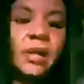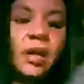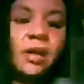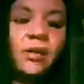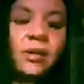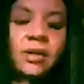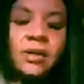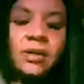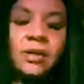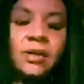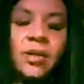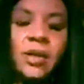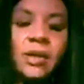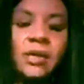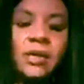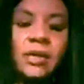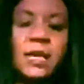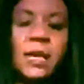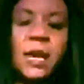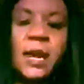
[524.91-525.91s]
always a good
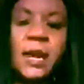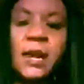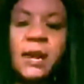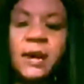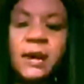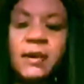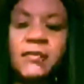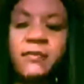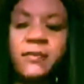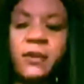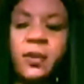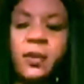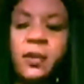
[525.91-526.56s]
idea to have